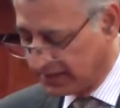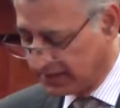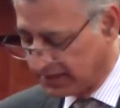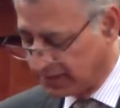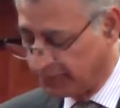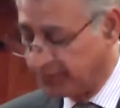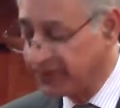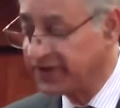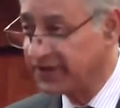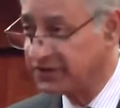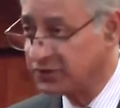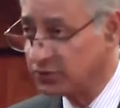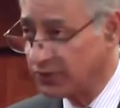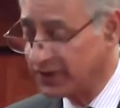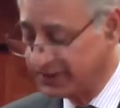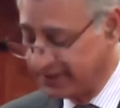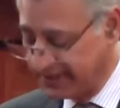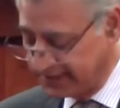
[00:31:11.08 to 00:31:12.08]
Compared
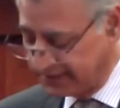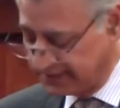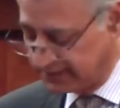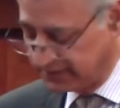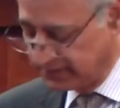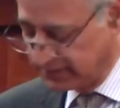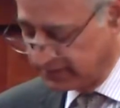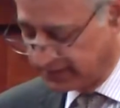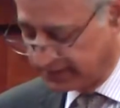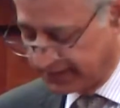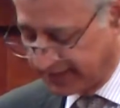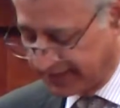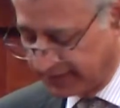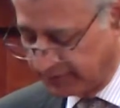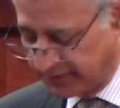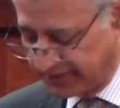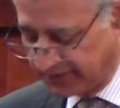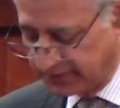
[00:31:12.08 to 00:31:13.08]
to a net
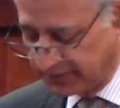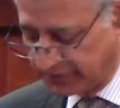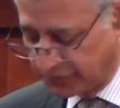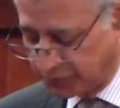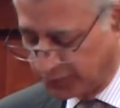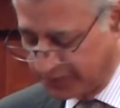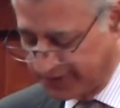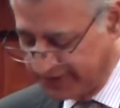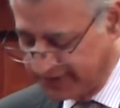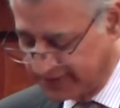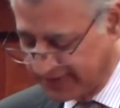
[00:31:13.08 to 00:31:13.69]
retirement of rupees